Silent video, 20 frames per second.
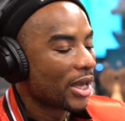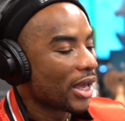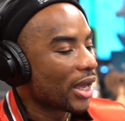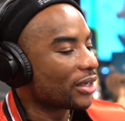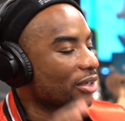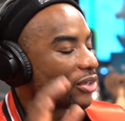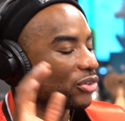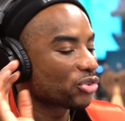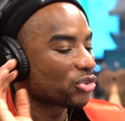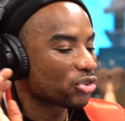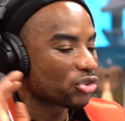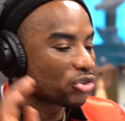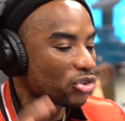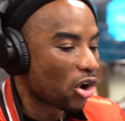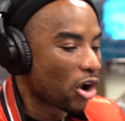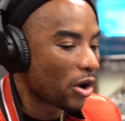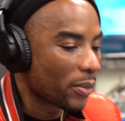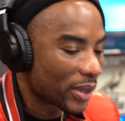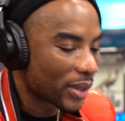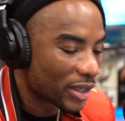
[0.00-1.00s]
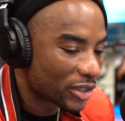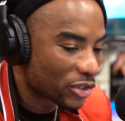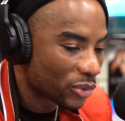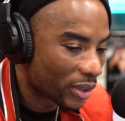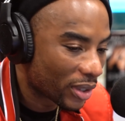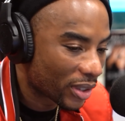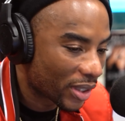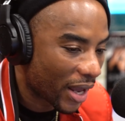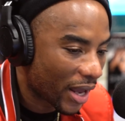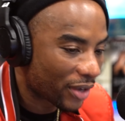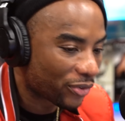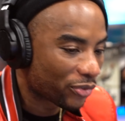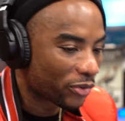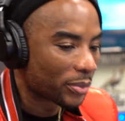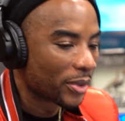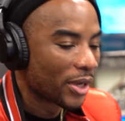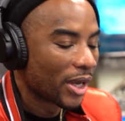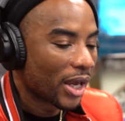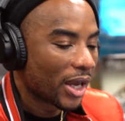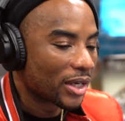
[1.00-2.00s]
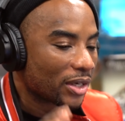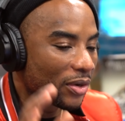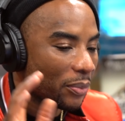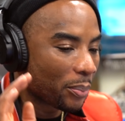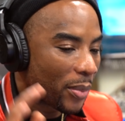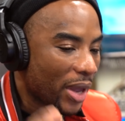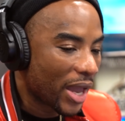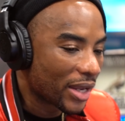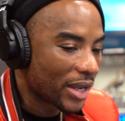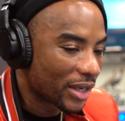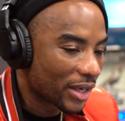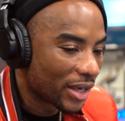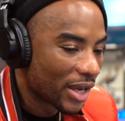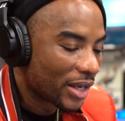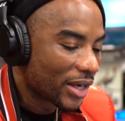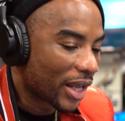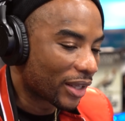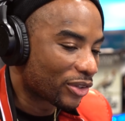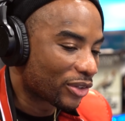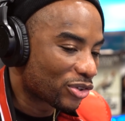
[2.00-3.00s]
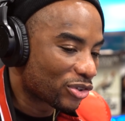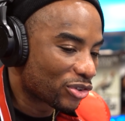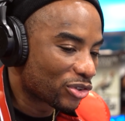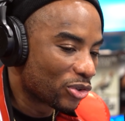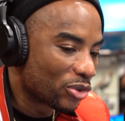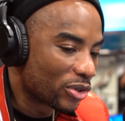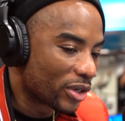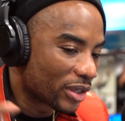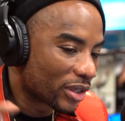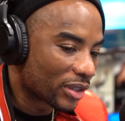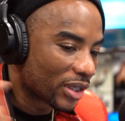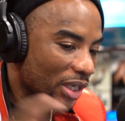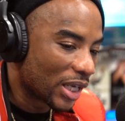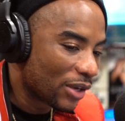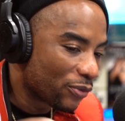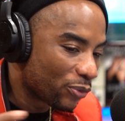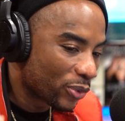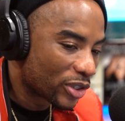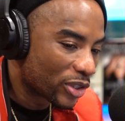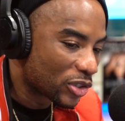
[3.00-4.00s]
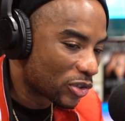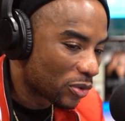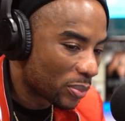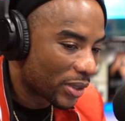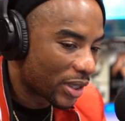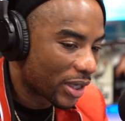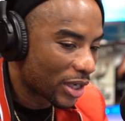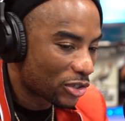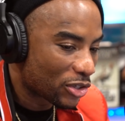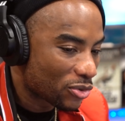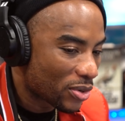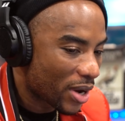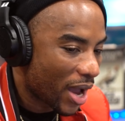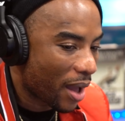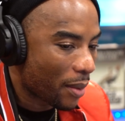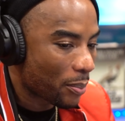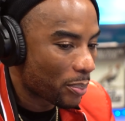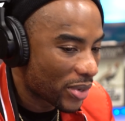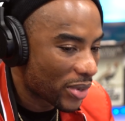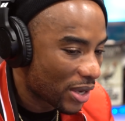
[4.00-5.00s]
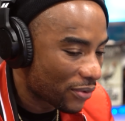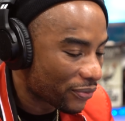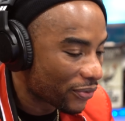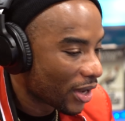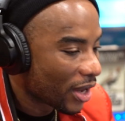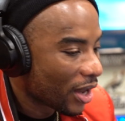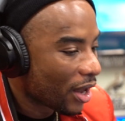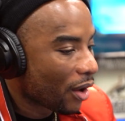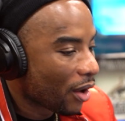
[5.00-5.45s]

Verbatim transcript: and then storming into a classroom and demanding that the student leave with you because you got beef?